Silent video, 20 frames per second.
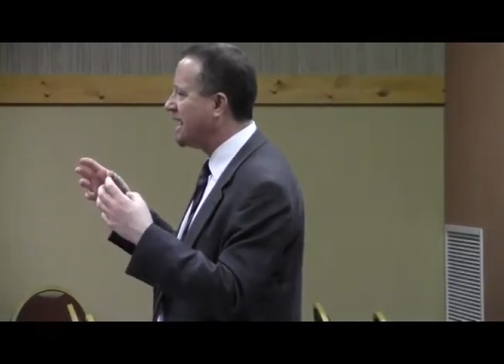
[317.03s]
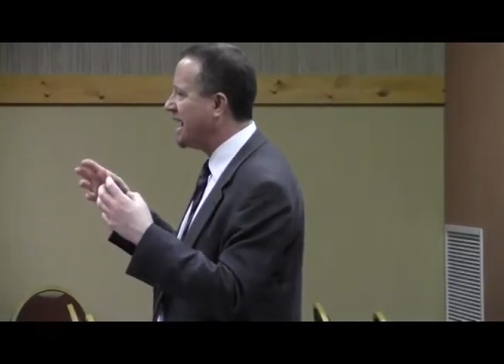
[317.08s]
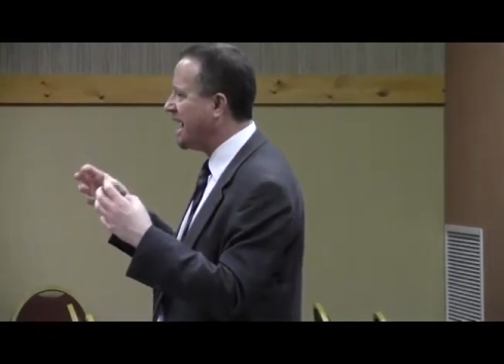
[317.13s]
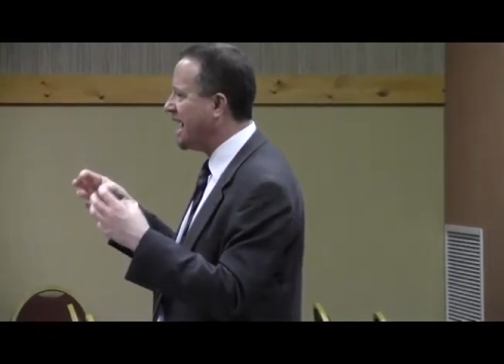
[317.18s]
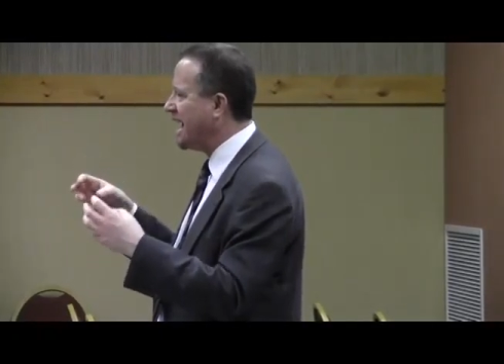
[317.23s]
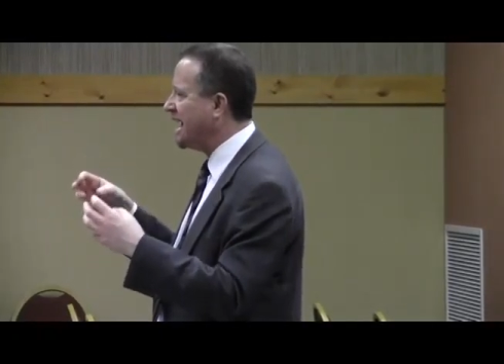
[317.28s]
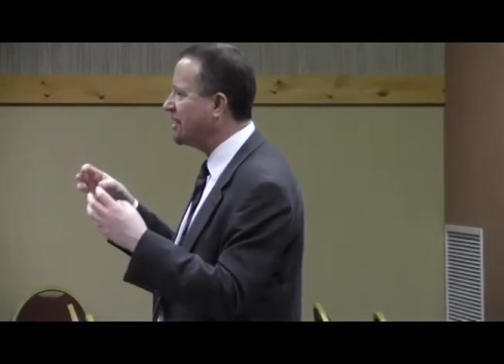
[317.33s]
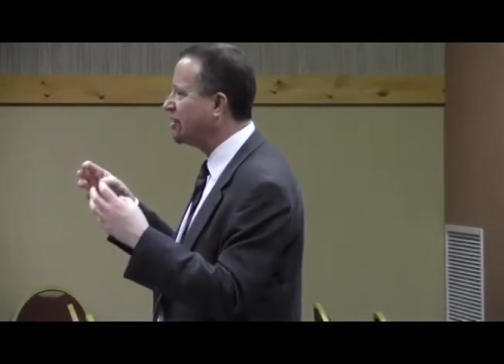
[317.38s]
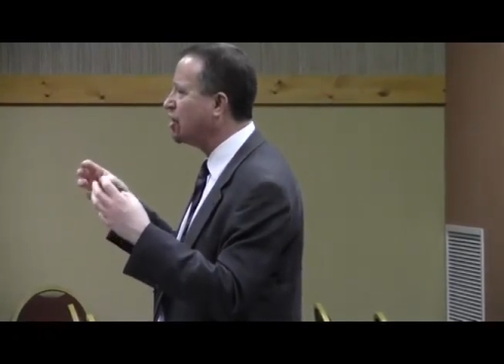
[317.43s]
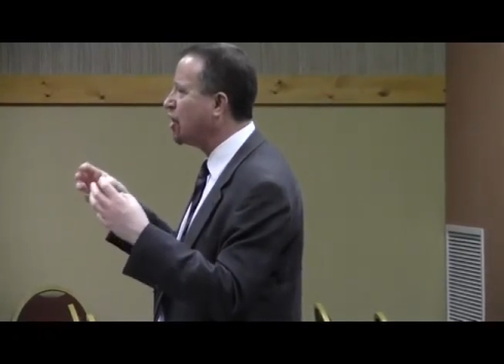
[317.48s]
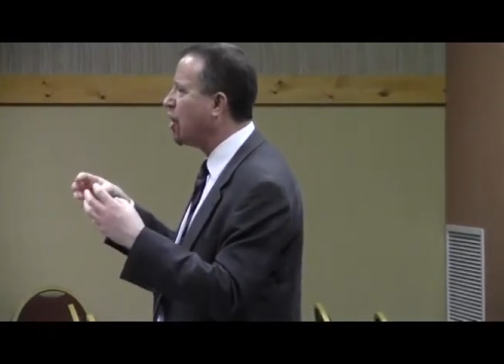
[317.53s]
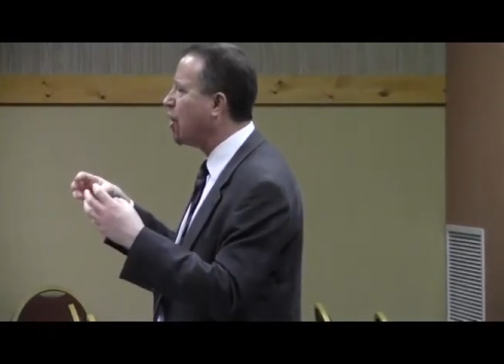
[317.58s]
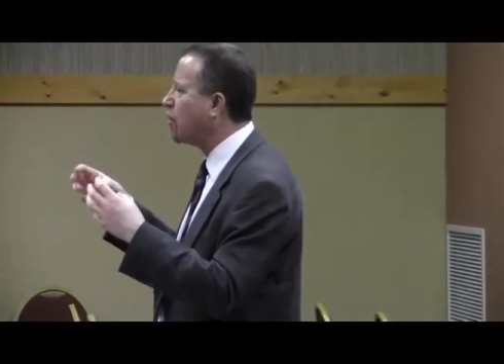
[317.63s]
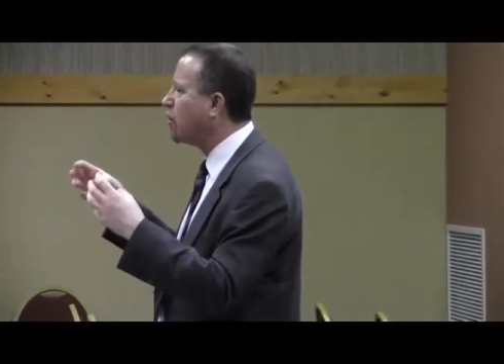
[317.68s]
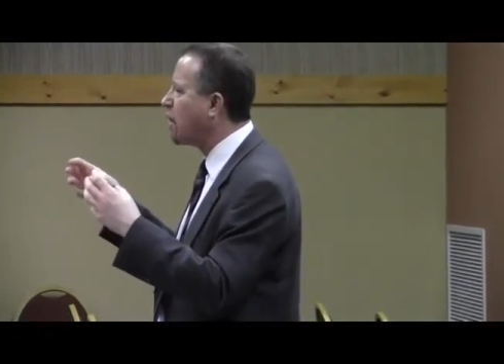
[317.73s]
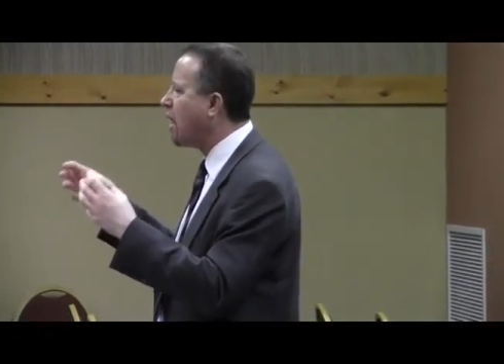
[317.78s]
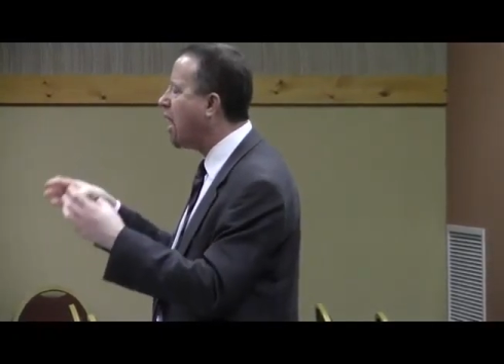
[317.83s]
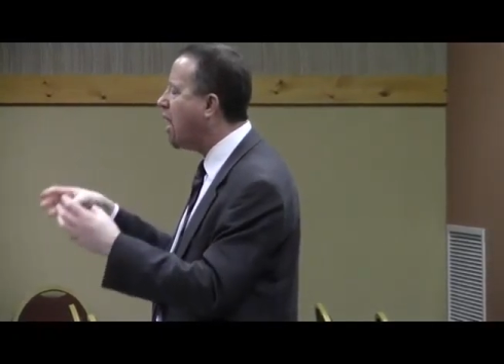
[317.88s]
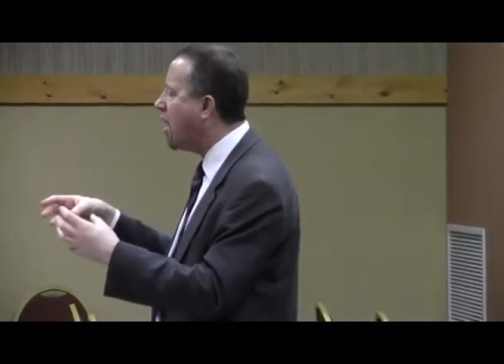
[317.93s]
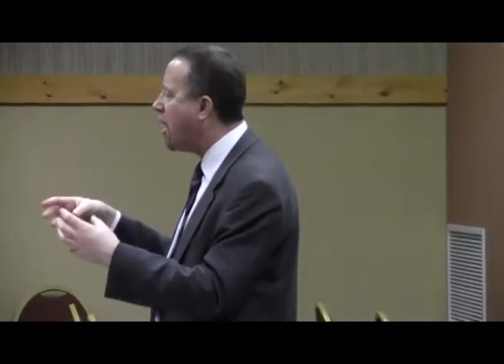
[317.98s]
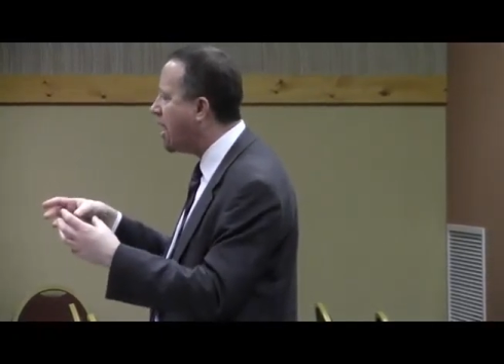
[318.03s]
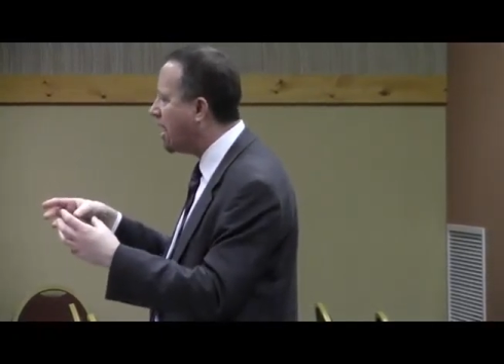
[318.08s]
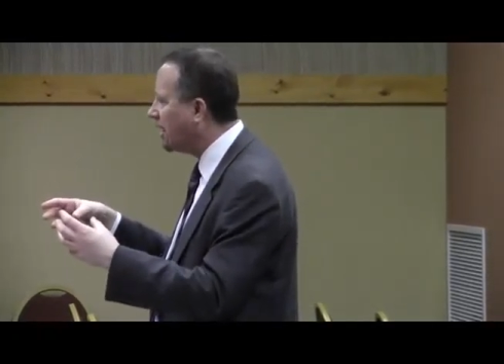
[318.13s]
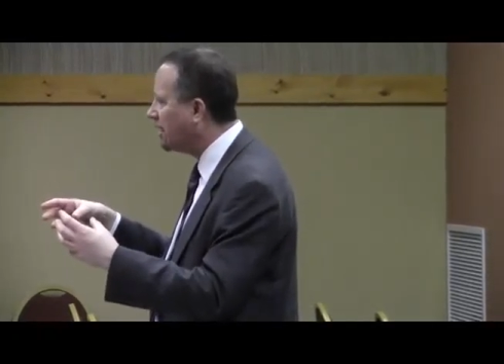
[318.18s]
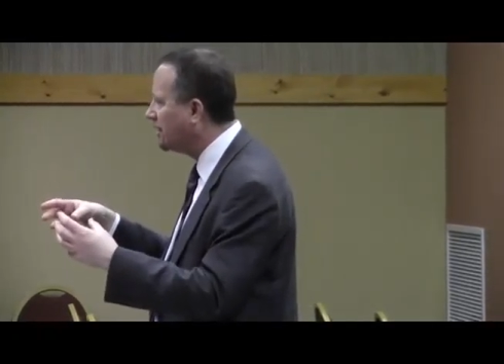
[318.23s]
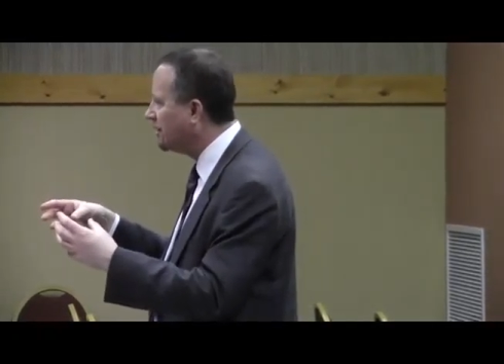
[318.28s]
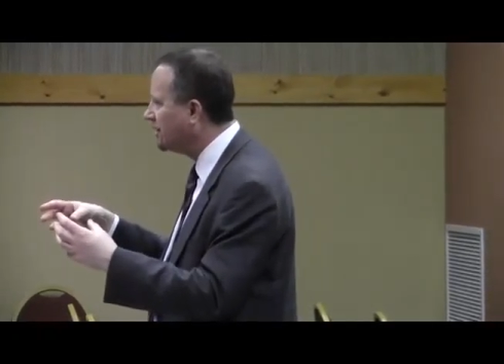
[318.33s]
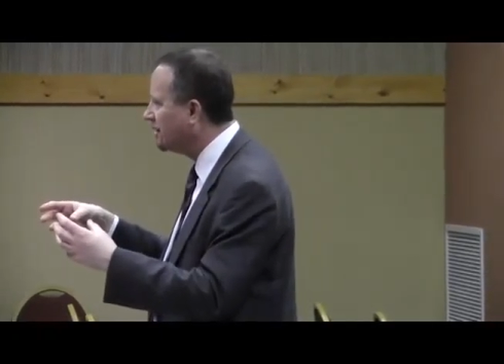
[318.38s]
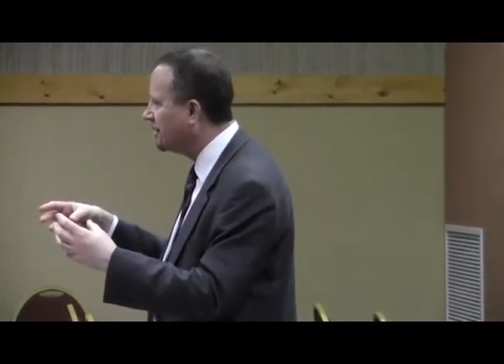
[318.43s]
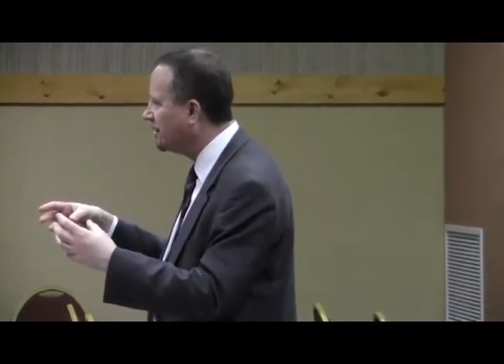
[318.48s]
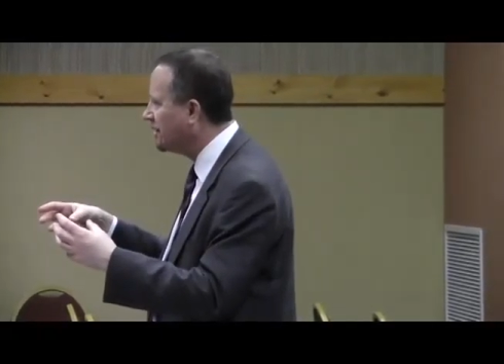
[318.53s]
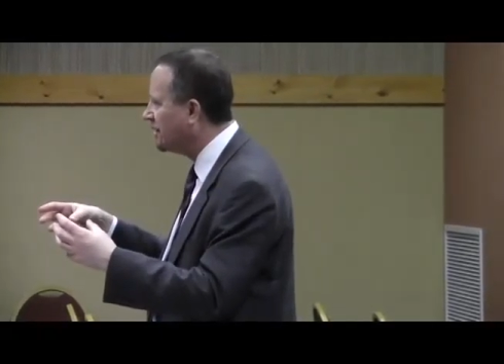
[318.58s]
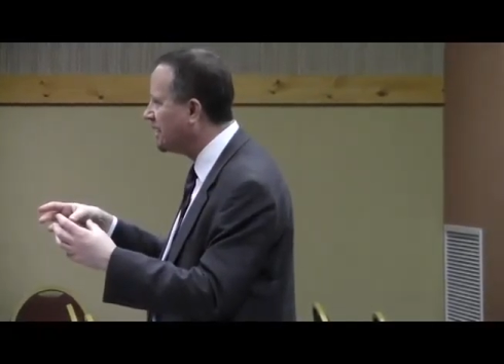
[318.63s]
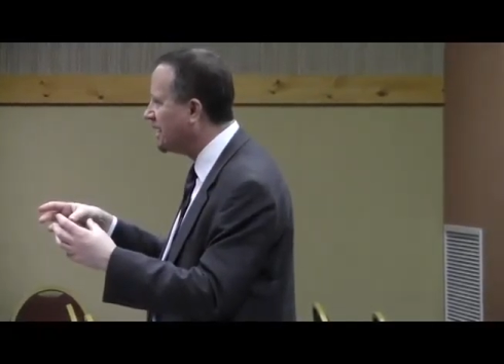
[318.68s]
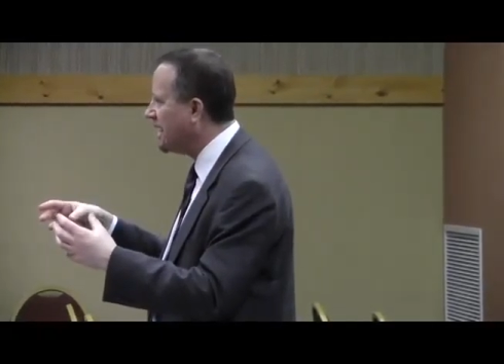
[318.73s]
can go wrong